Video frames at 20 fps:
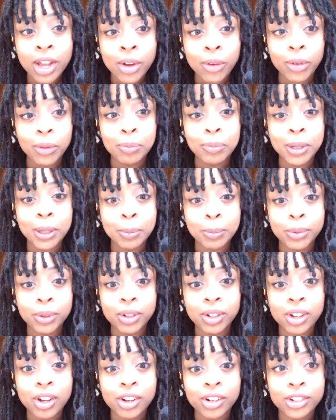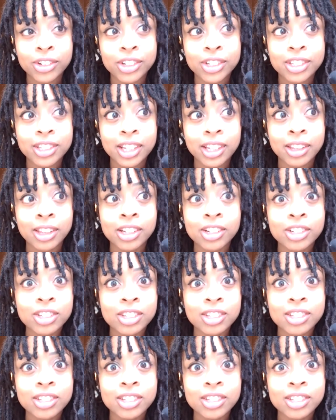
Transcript: when people are just like they just